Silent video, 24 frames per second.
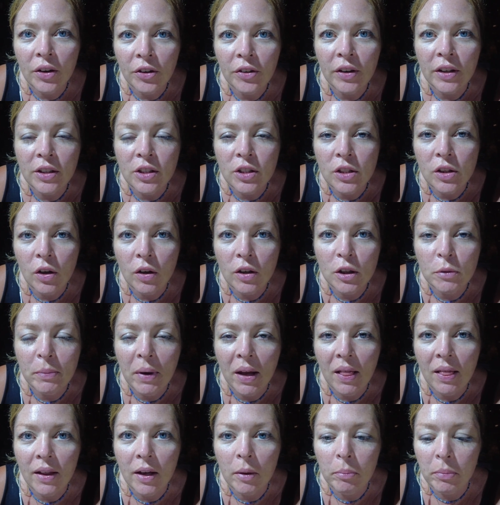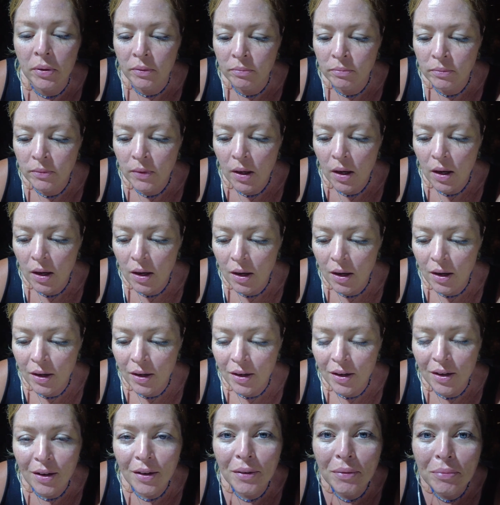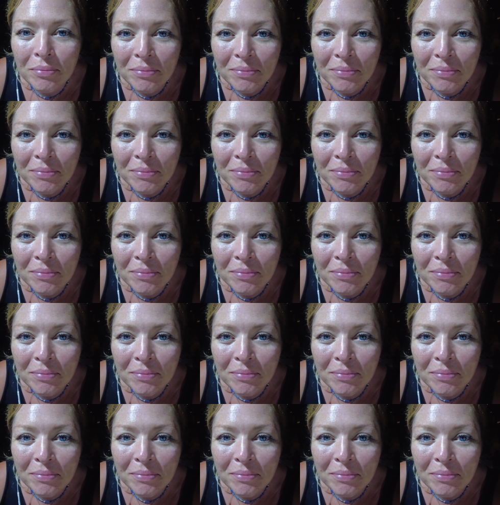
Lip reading: nearly just lost my lip. I